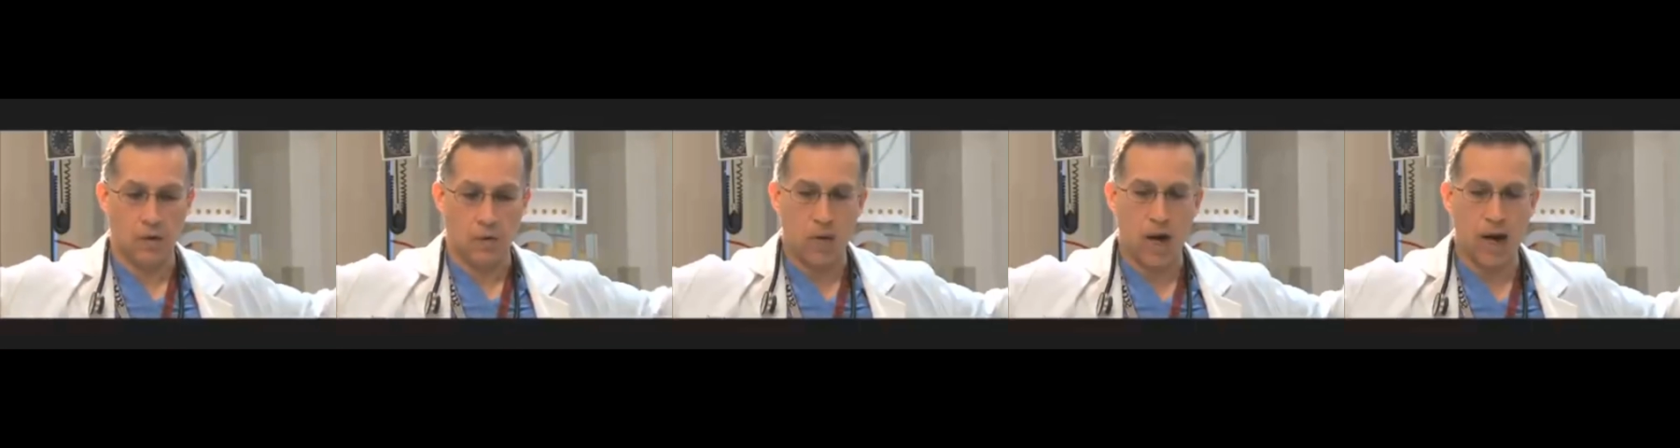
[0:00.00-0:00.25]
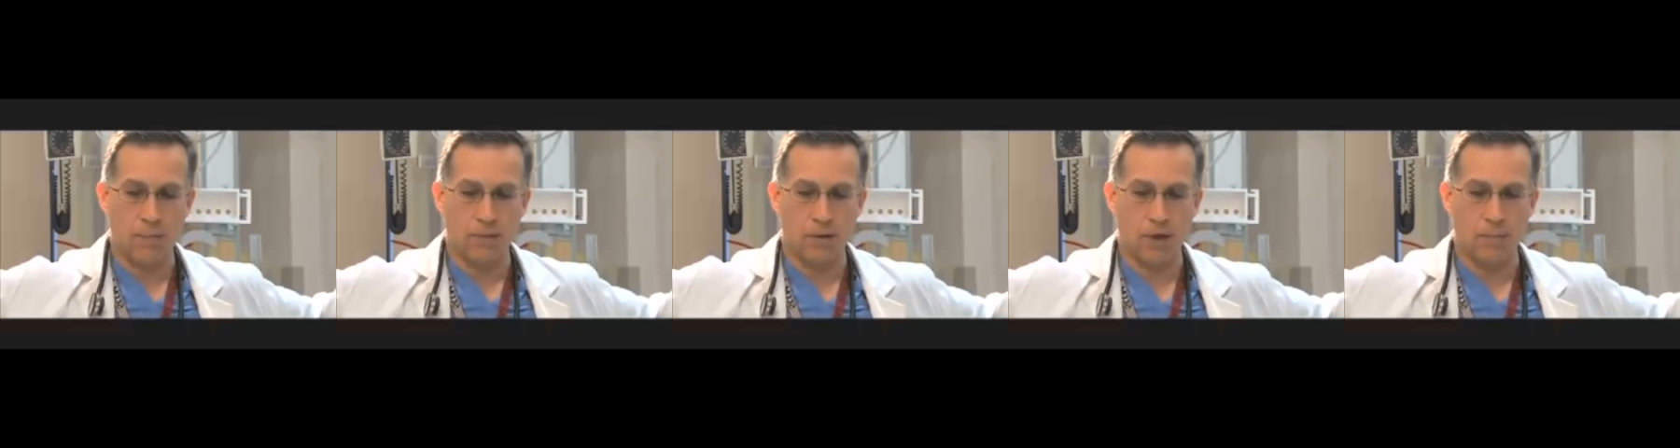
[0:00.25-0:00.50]

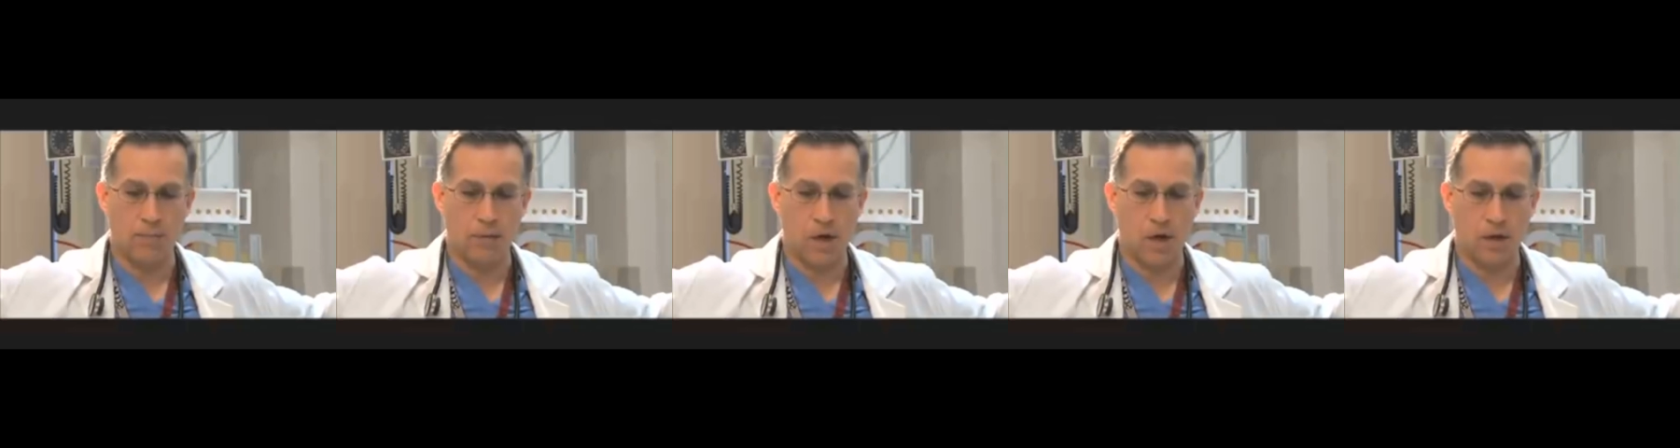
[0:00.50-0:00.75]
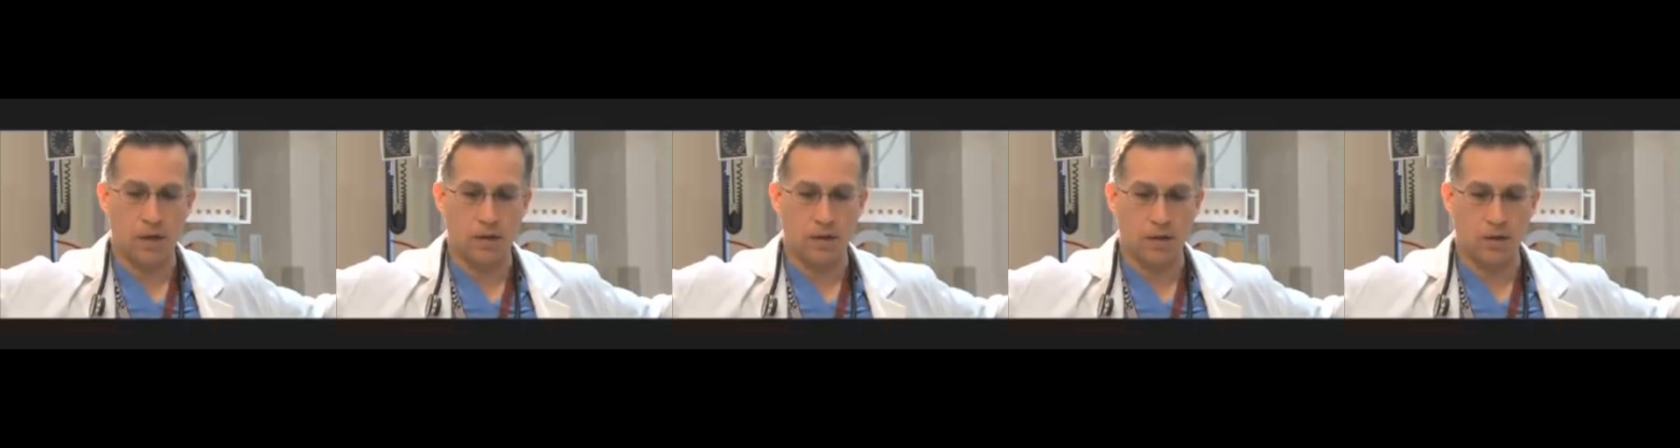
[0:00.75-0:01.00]
wrapped up
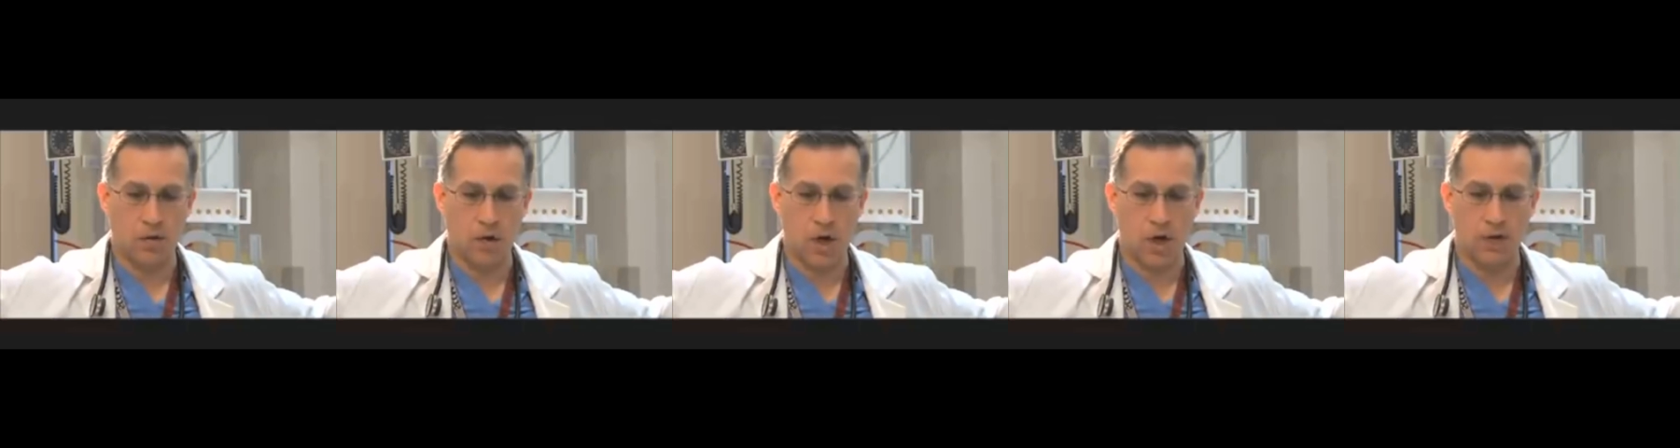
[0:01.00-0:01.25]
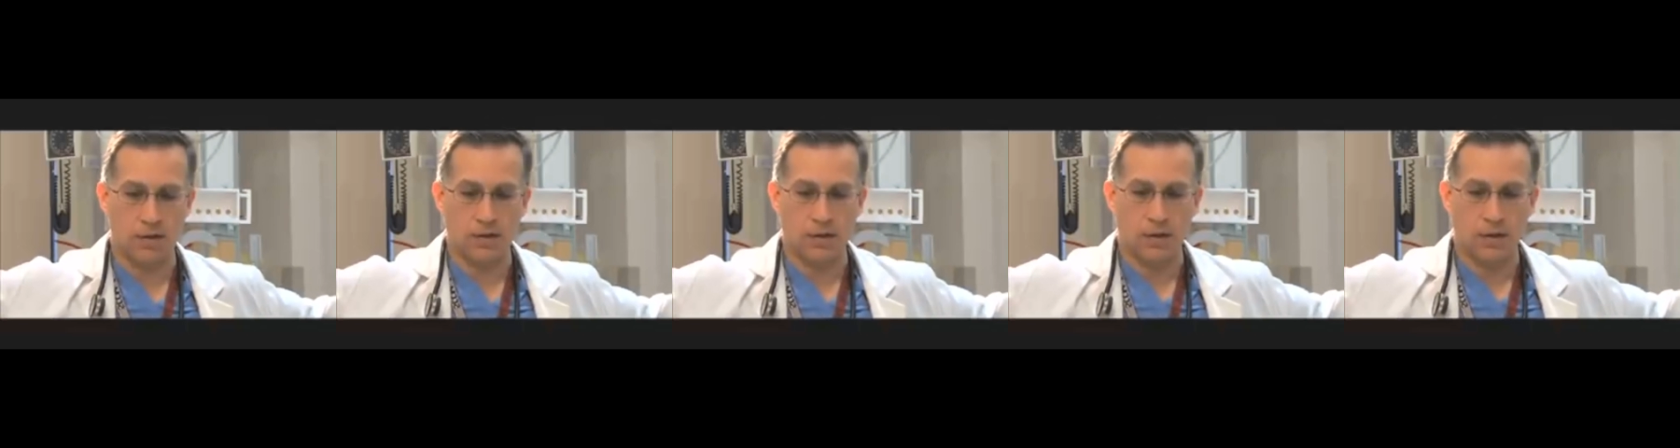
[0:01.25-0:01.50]
on the
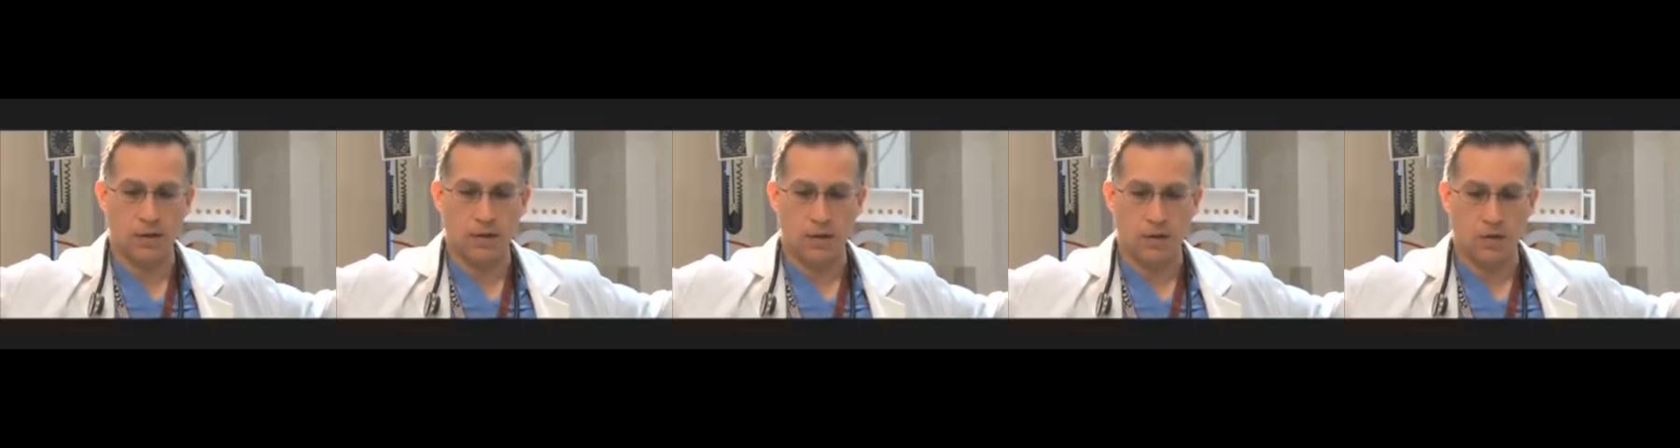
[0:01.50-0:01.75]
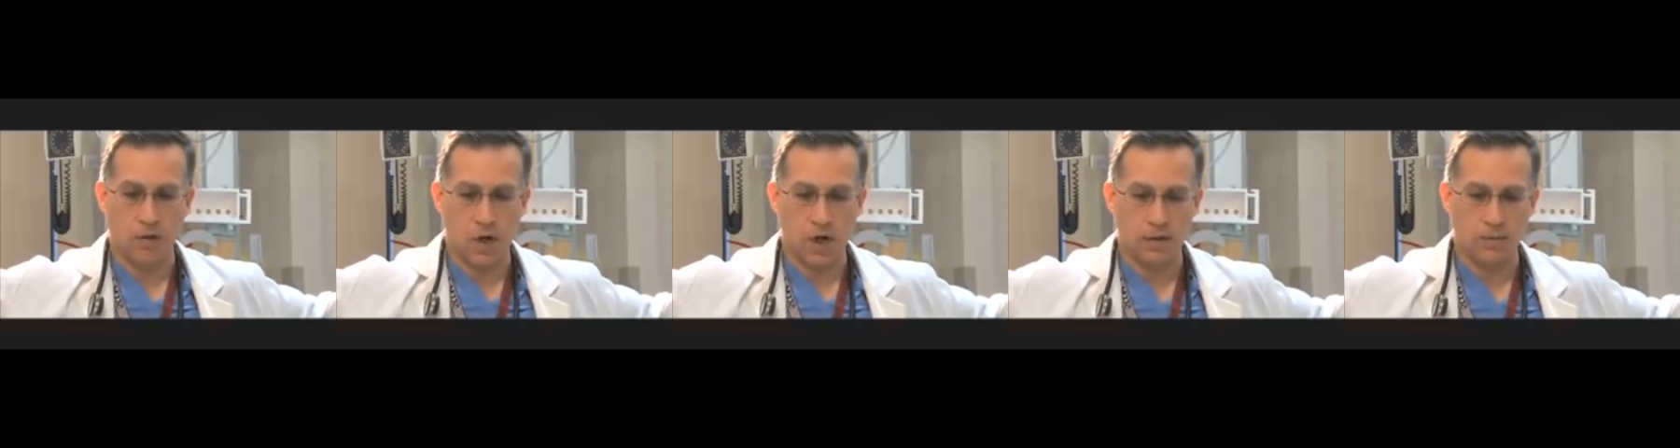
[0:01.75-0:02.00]

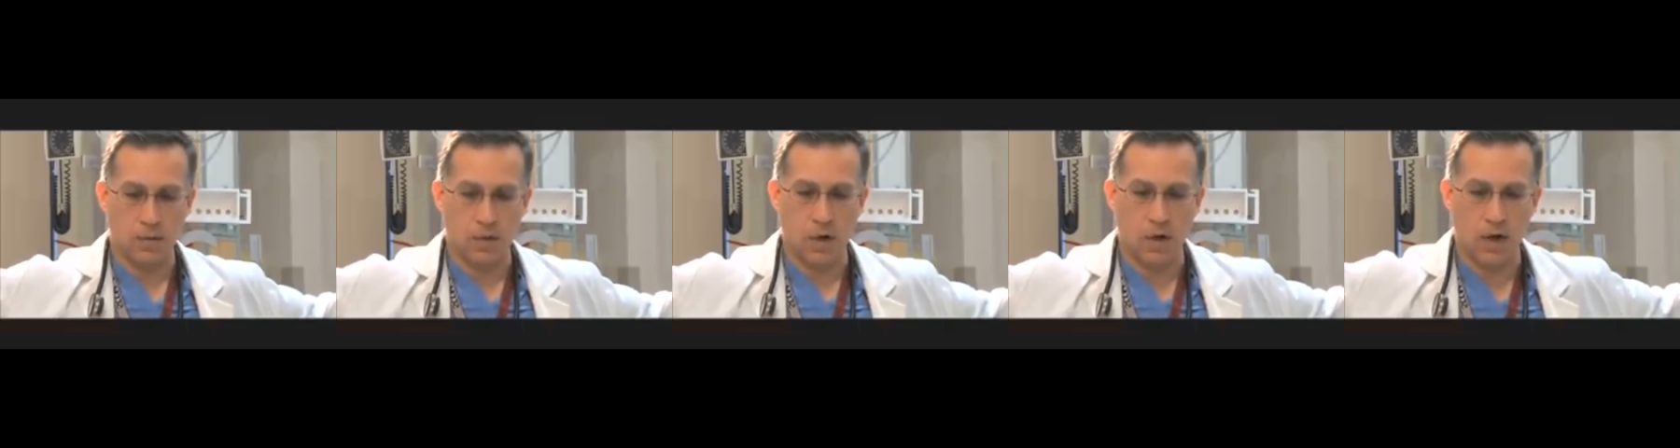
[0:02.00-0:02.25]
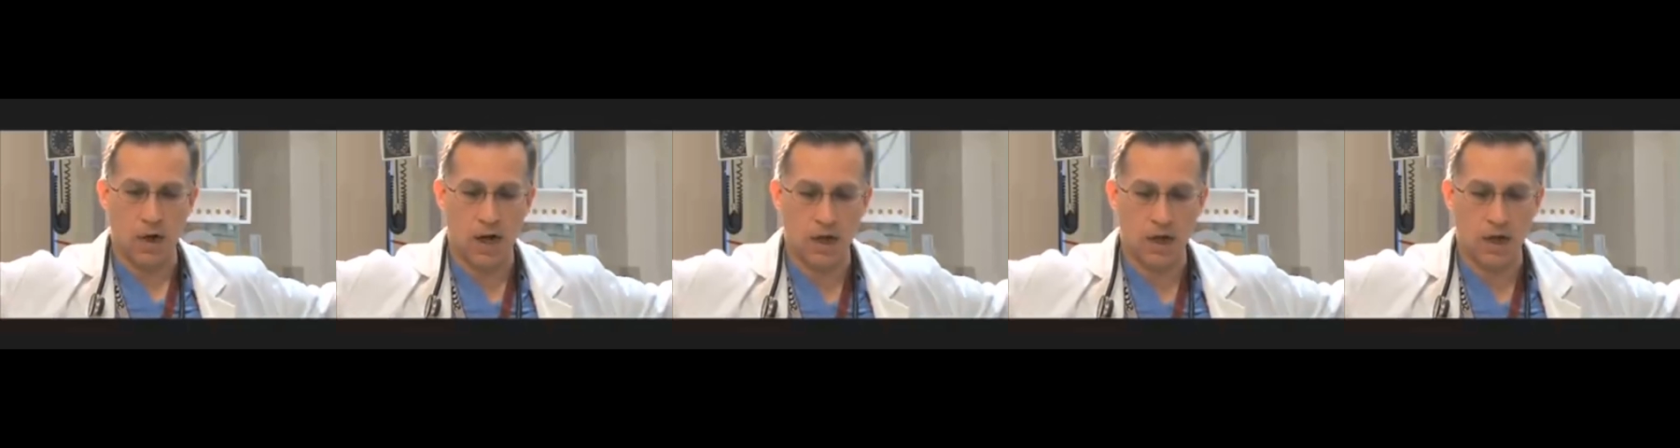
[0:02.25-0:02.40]
crossbar,